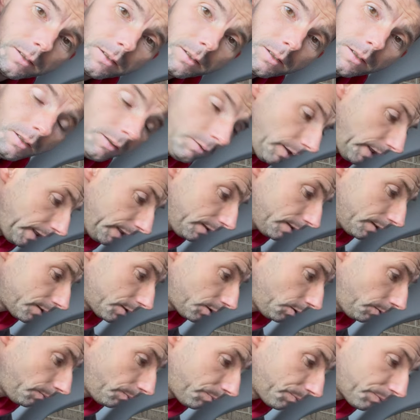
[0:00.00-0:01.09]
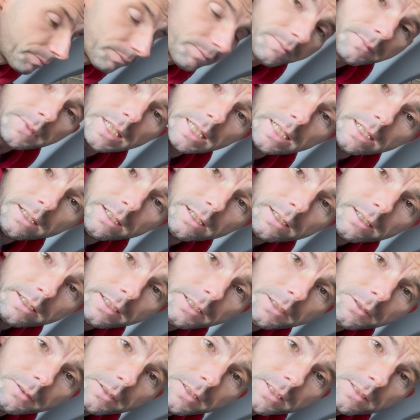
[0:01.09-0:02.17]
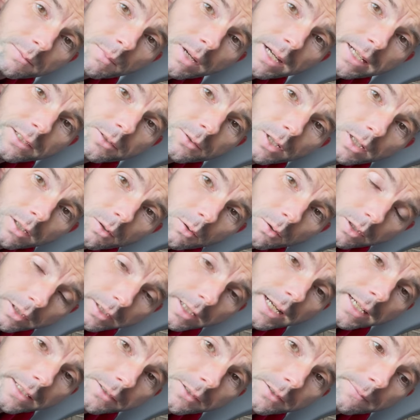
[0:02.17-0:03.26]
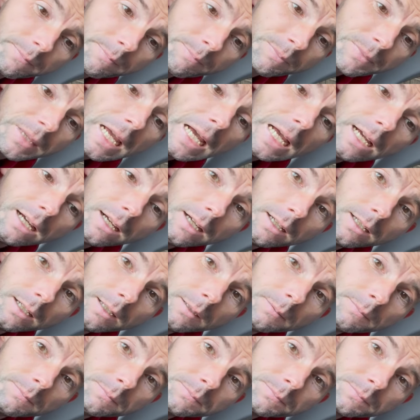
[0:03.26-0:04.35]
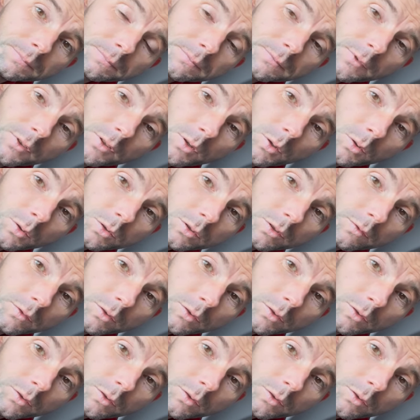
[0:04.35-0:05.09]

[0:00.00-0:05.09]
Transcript: All right, so here is my trunk organizer. For those of